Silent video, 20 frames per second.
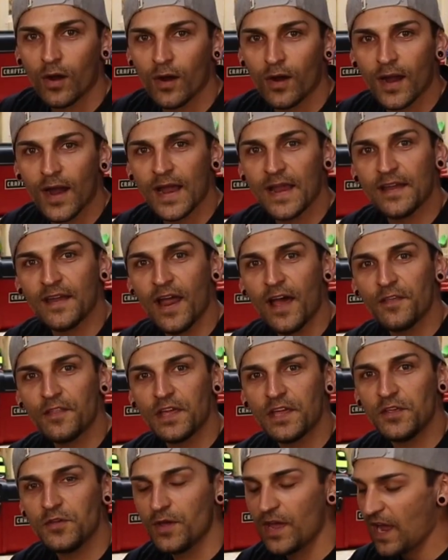Alright, now
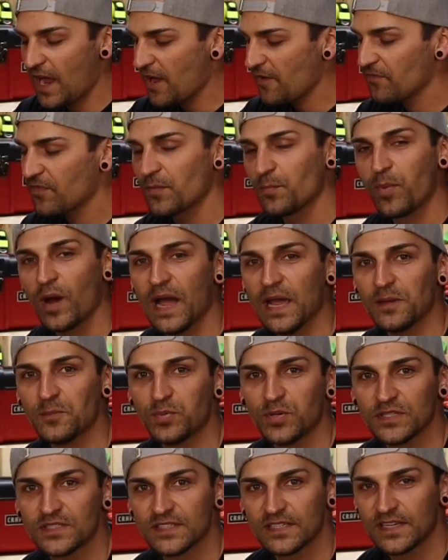that you have the bike
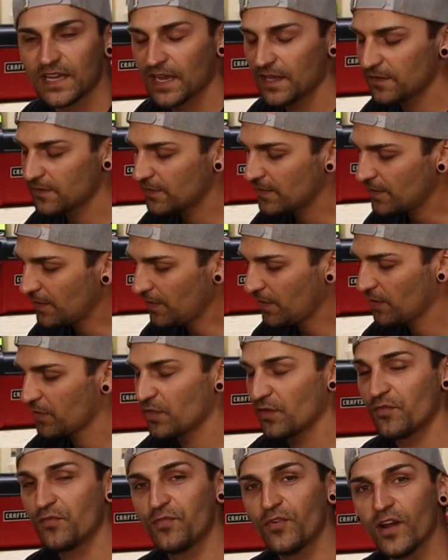put together,
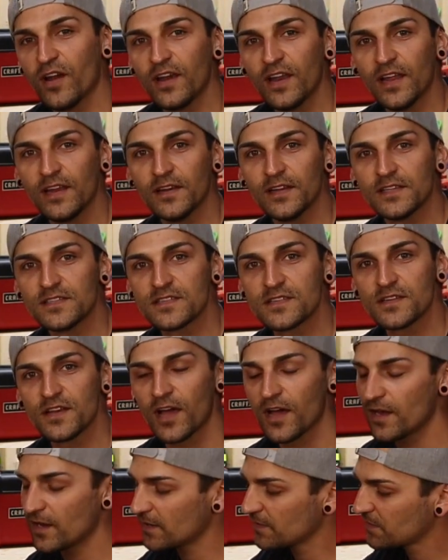the front end is
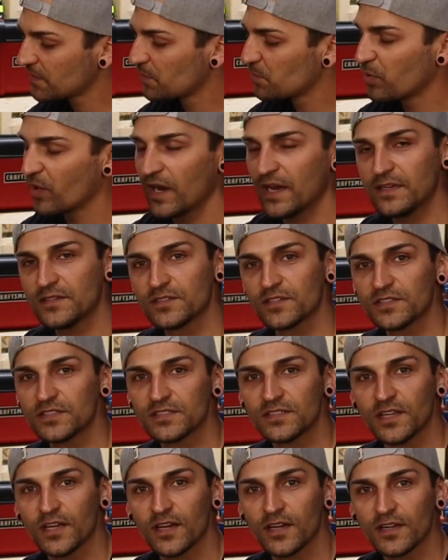snug, the brakes are
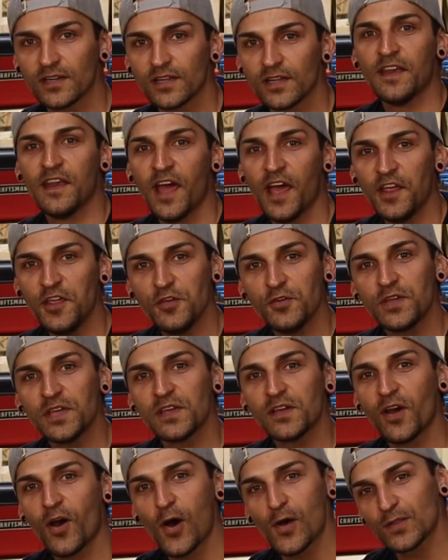snug, now you
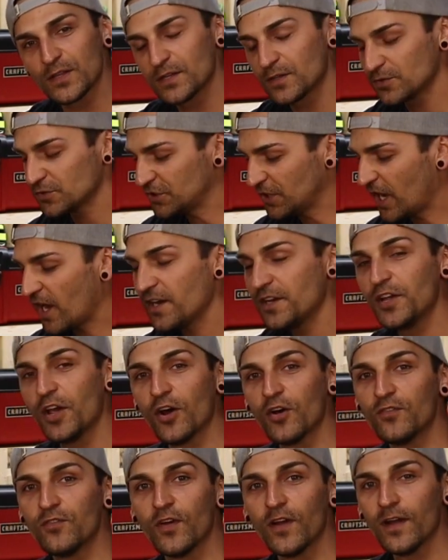can call little Johnny
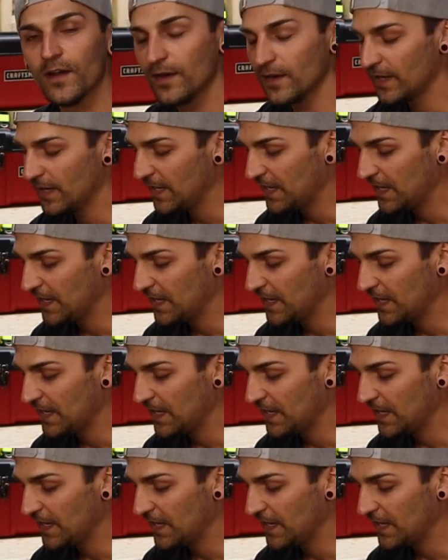over.